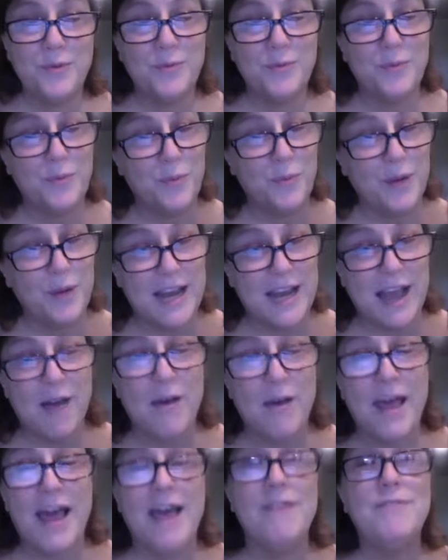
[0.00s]
we now
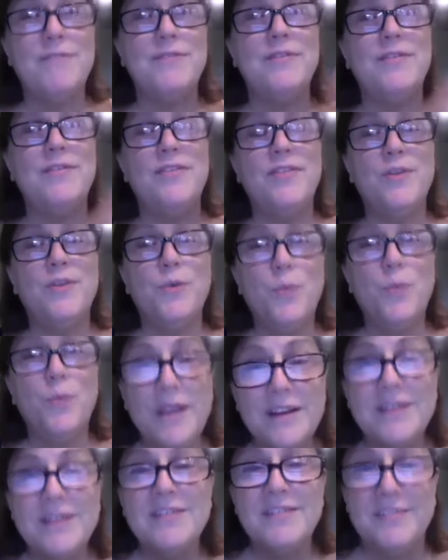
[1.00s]
have the
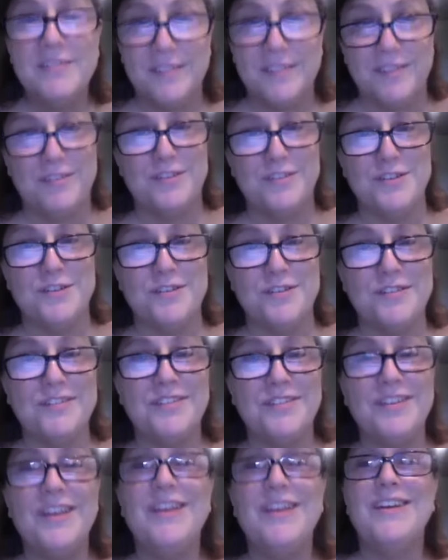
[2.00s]
Weird
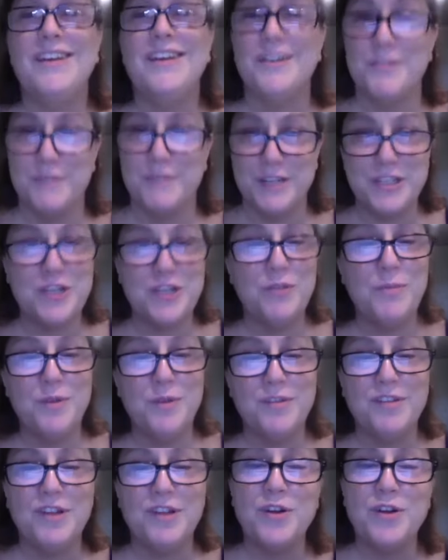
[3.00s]
Sisters, an original
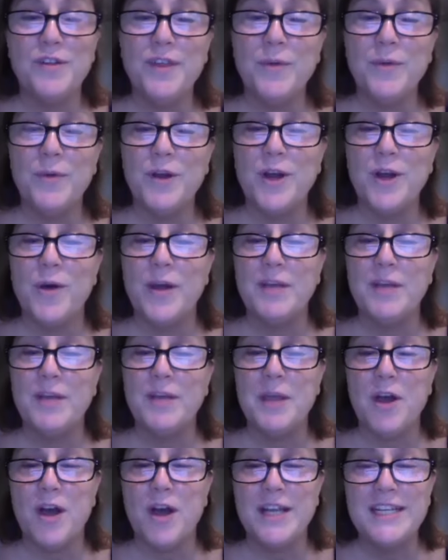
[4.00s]
musical that we're going to
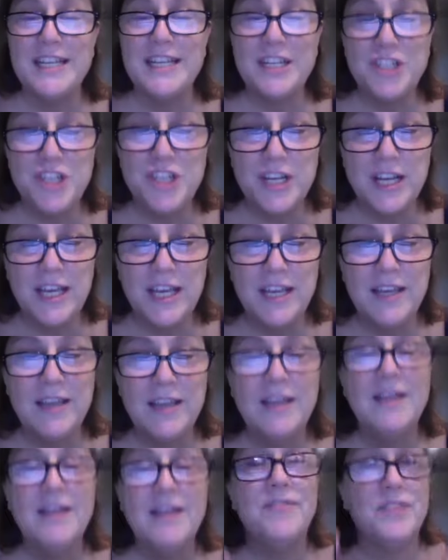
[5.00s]
be auditioning,
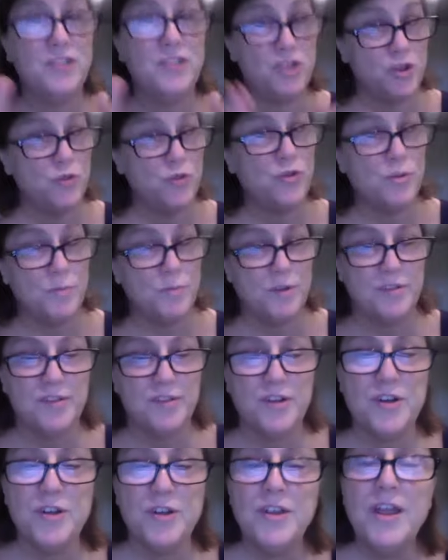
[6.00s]
junior
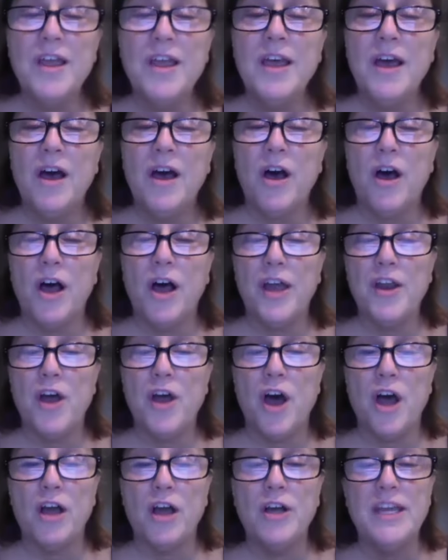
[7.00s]
musical, on
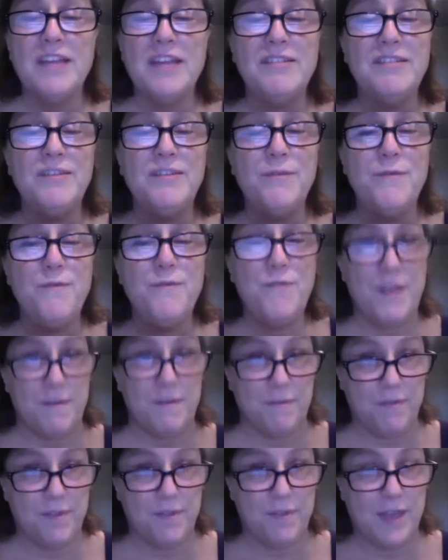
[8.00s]
August fifth
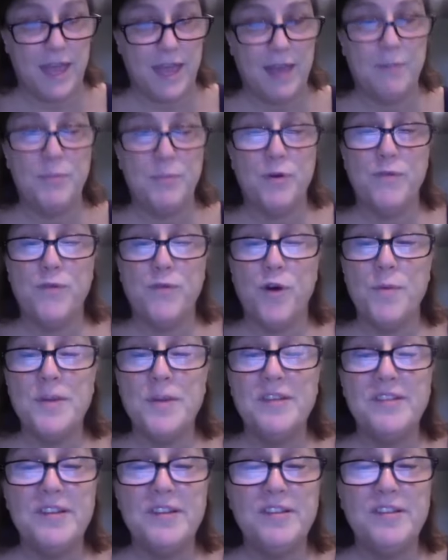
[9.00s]
and
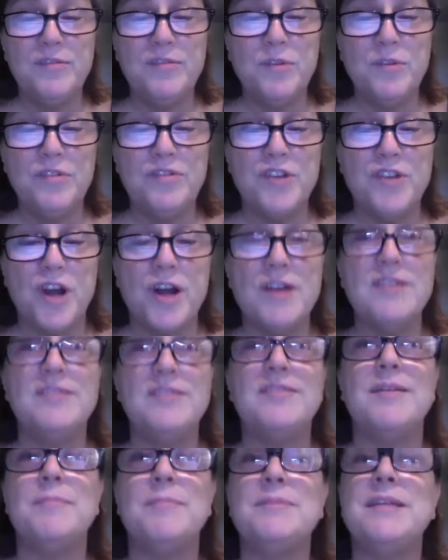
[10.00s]
performances will start
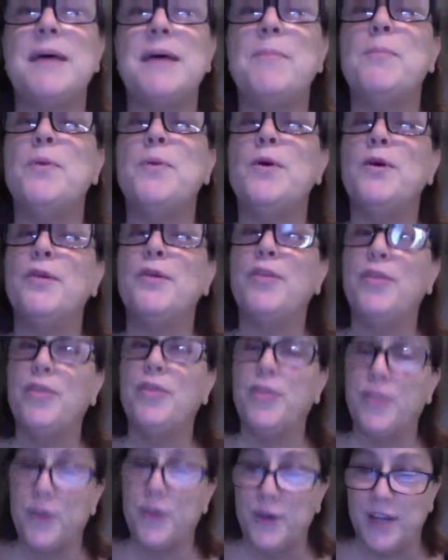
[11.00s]
September
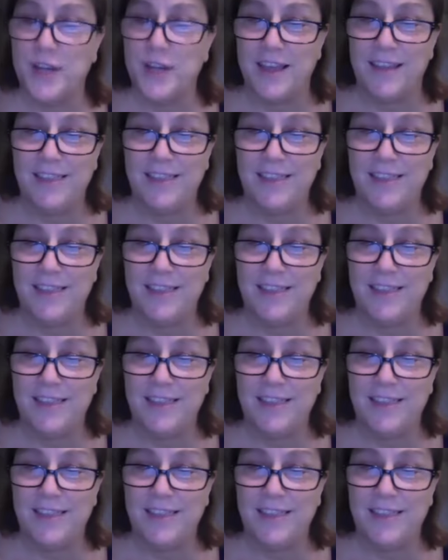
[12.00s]
30th.